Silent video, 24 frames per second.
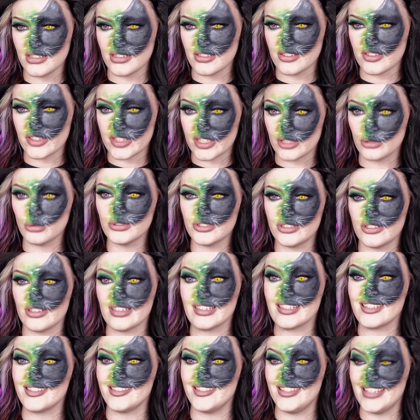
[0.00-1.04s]
still to
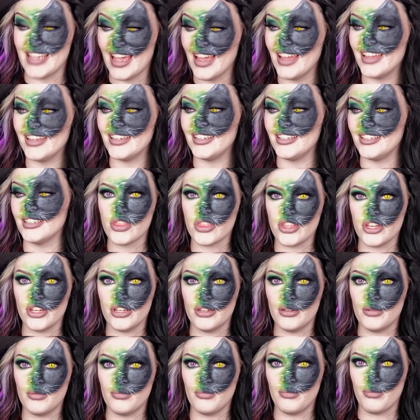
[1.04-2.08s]
this day
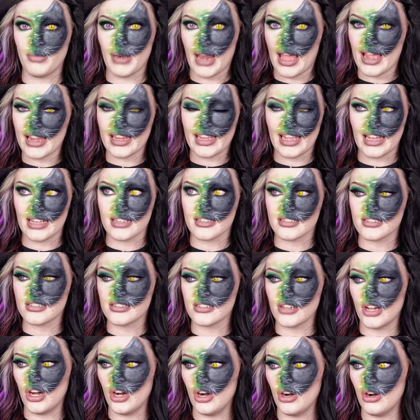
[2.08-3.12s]
that black cats
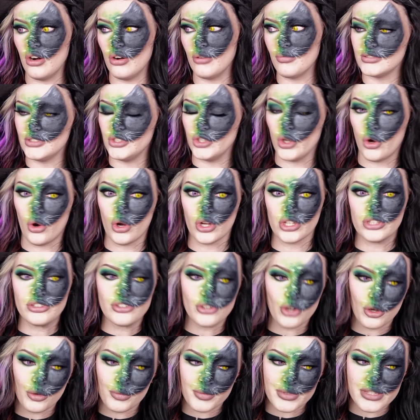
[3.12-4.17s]
are not
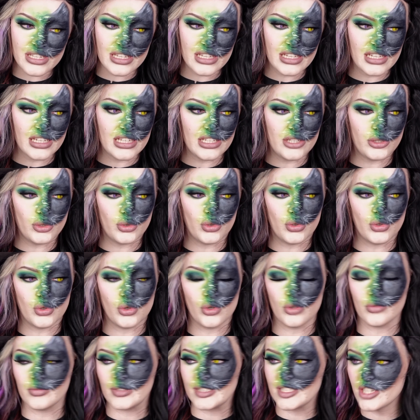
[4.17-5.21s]
adopted
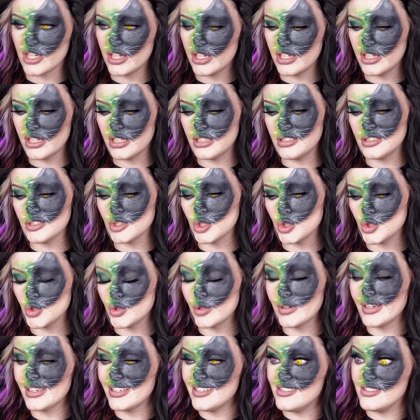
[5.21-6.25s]
or returned
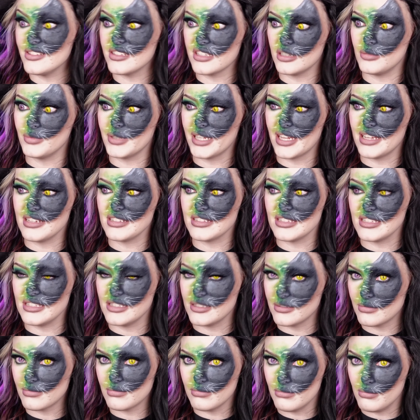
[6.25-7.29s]
or in some
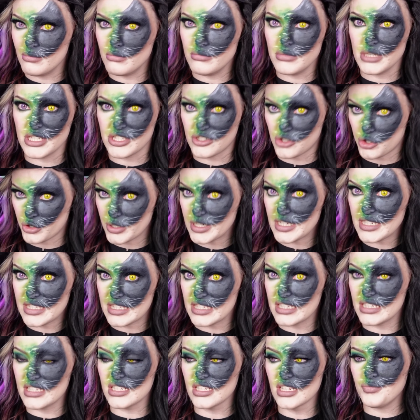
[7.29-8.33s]
cases
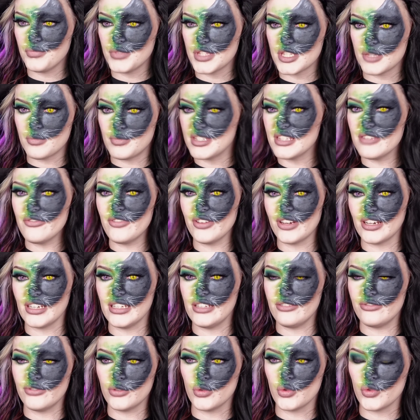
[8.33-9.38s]
mistreated,
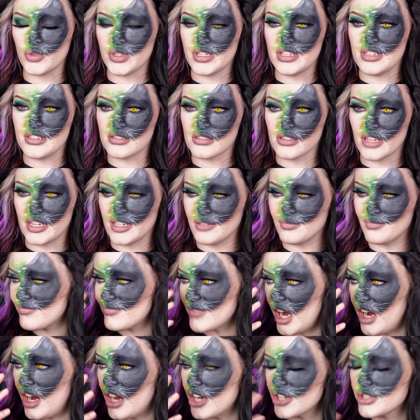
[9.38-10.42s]
specifically for these like
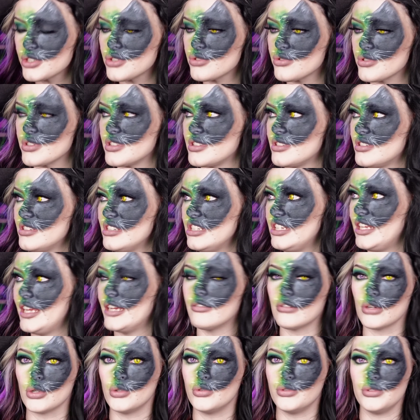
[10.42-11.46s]

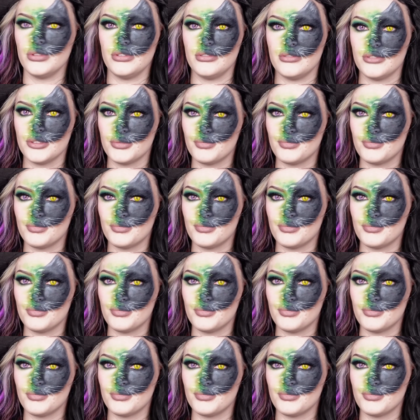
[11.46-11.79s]
100-year-old